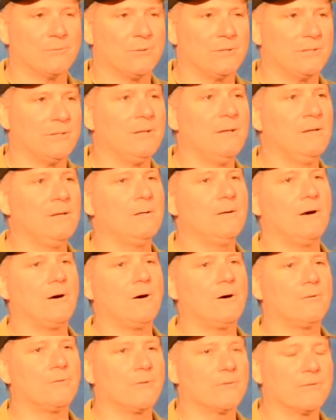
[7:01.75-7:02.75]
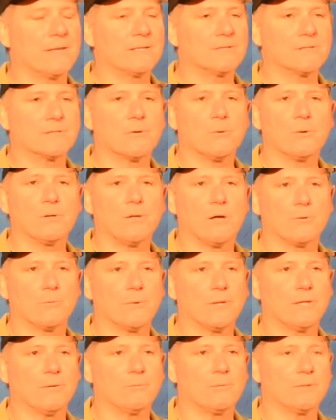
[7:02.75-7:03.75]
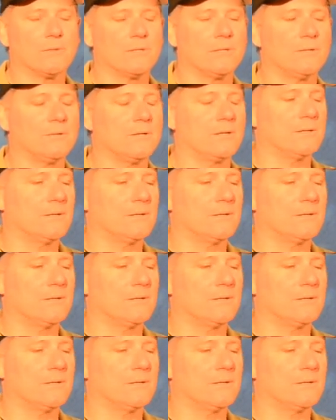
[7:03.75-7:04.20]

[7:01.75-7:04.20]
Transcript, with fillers: one, all the things that go along with it with the